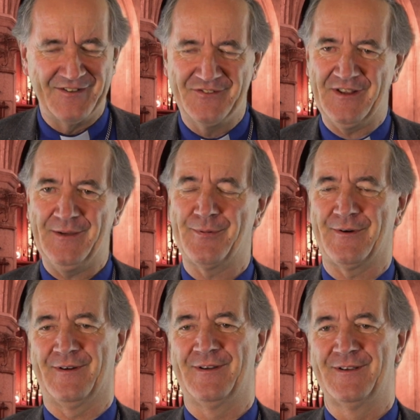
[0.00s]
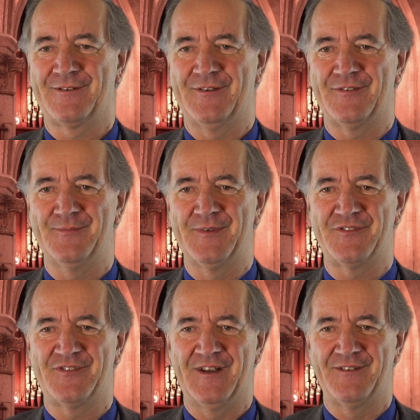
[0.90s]
deeper Christmas
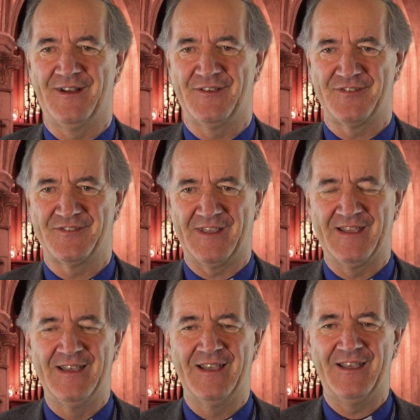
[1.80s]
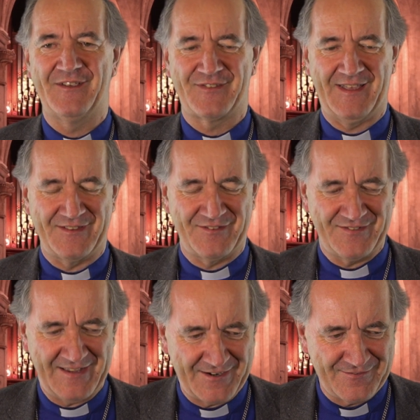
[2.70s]
generosity is that
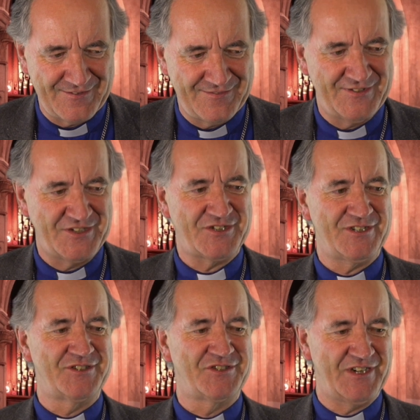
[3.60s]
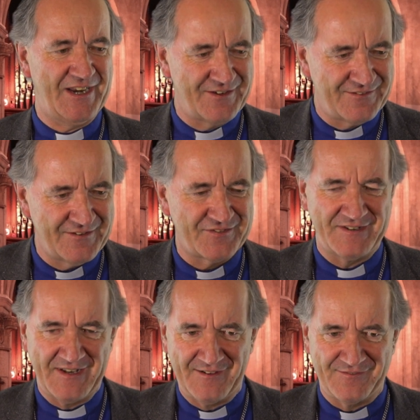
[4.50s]
sacrificial, generous
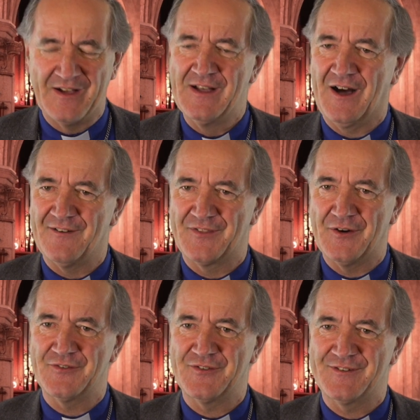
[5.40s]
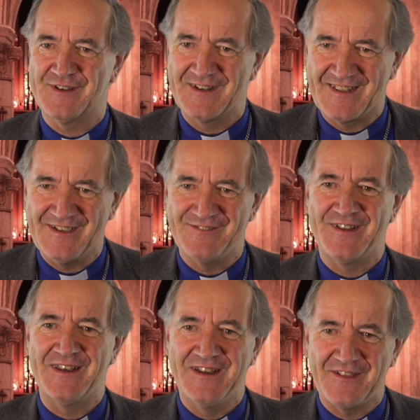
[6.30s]
love of those who can give
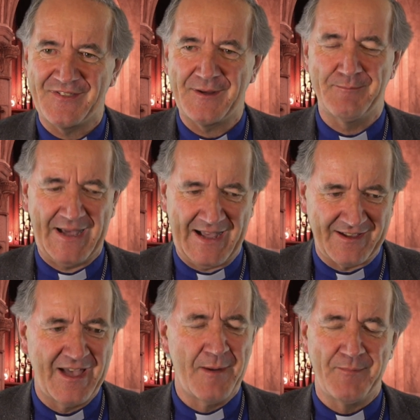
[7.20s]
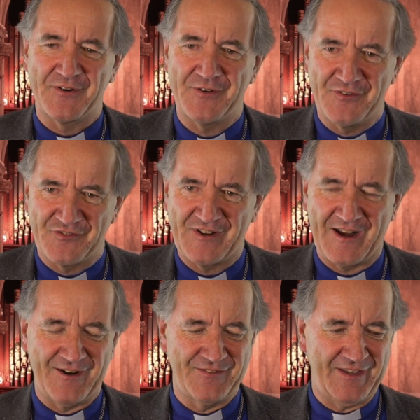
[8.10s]
nothing back, but who
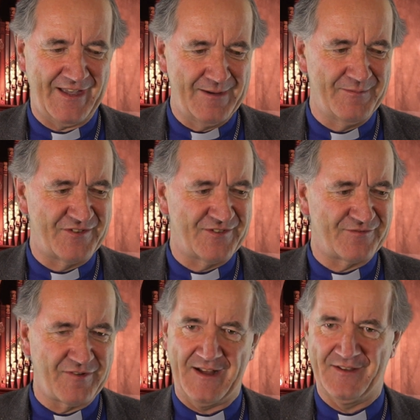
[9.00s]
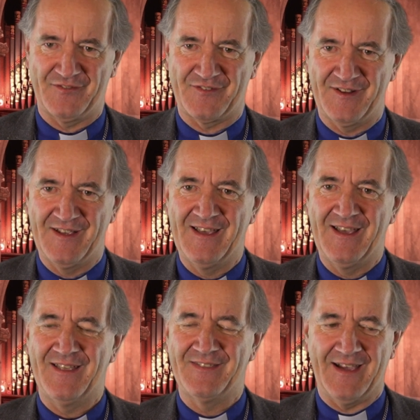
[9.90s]
share the image of Christ.
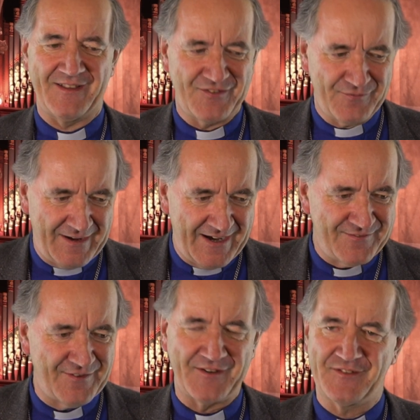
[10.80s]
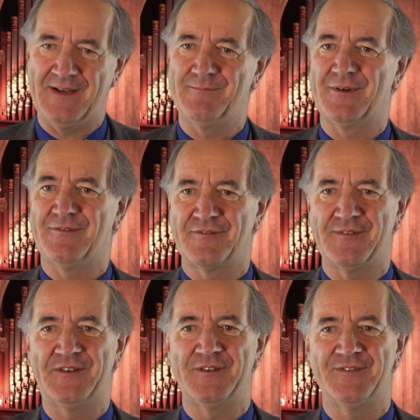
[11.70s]
That's why, for example, what we
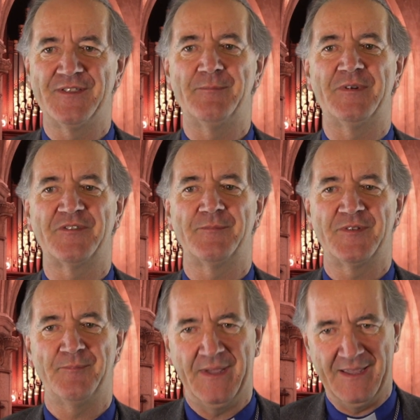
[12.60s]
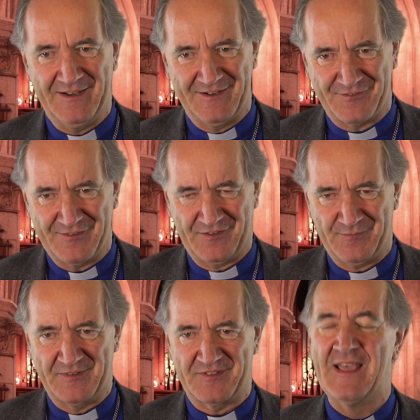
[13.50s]
do for the Bishop's Appeal at
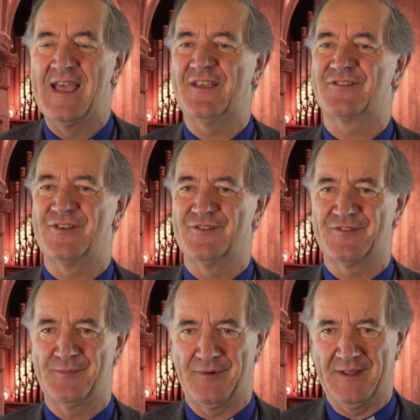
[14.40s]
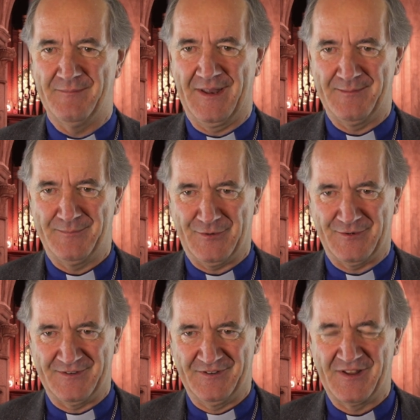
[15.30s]
Christmas is so supremely
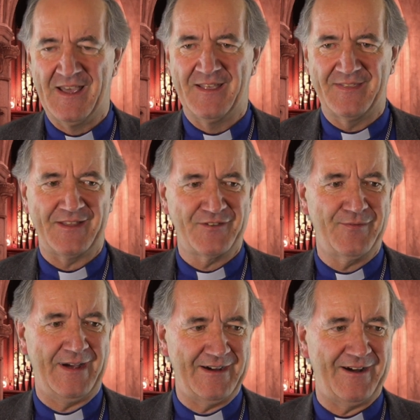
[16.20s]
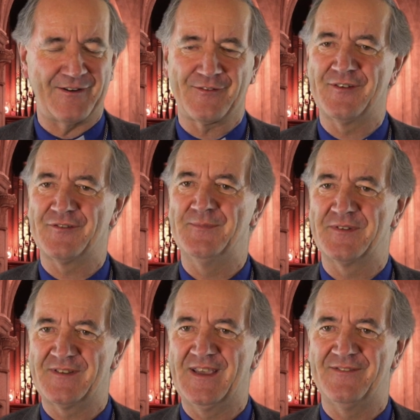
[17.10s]
important. That's why our
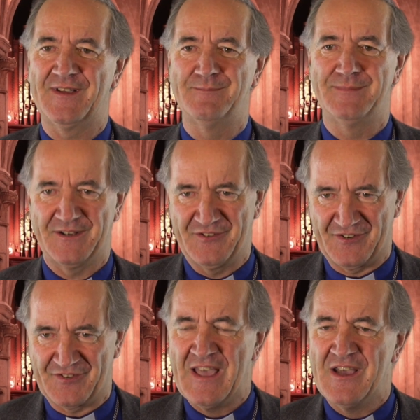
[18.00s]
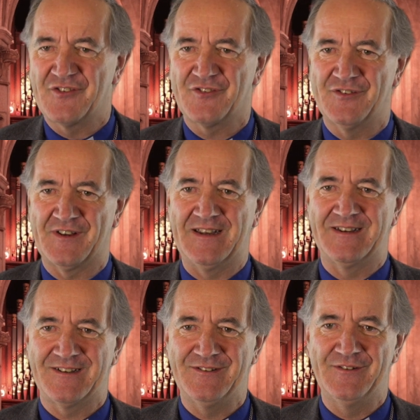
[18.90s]
Christmas giving budget should
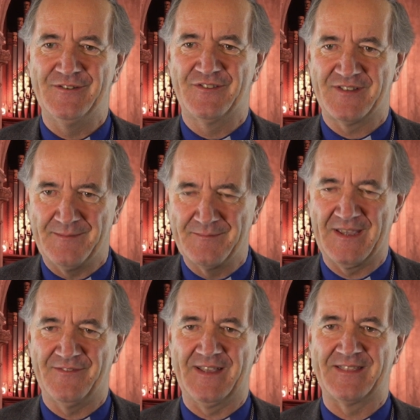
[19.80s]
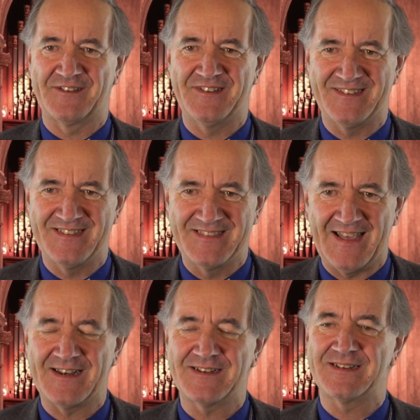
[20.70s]
include some giving that is in
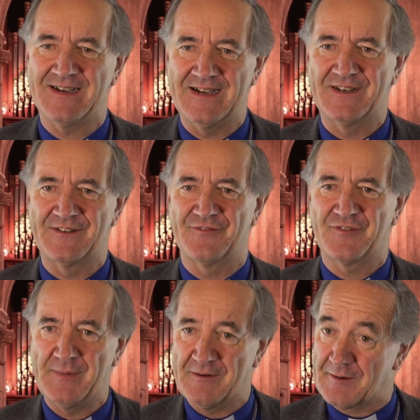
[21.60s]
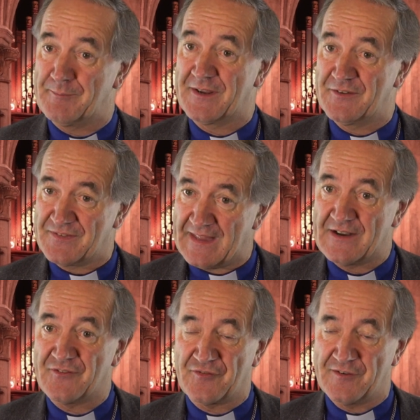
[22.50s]
that kind of spirit, because
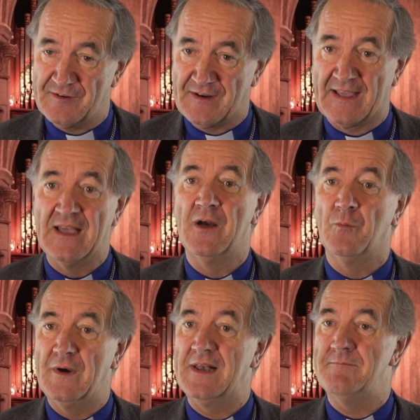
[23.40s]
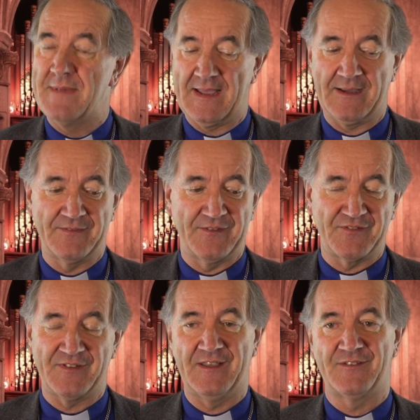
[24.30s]
that truly will make the
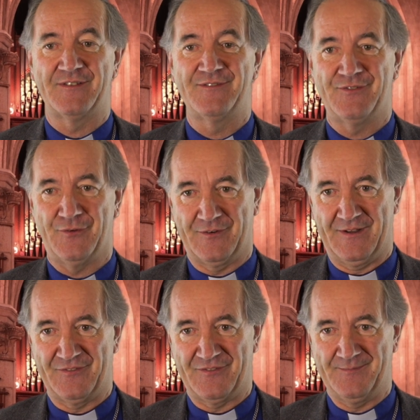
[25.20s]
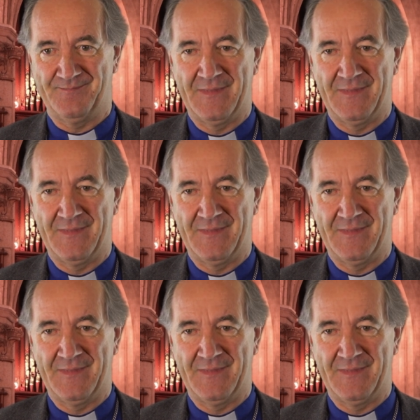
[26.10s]
season for us.